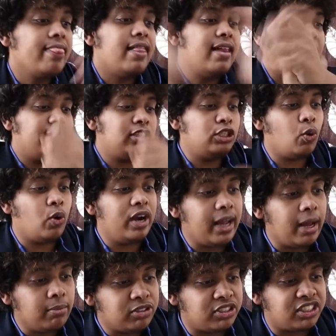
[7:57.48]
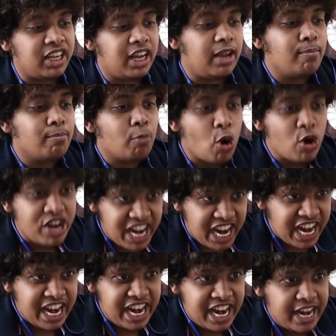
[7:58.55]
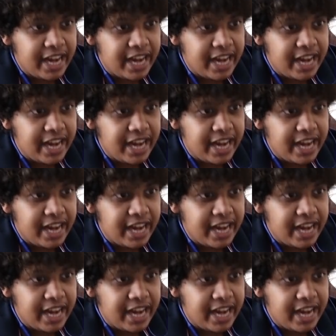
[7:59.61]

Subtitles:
the next one, MC Moni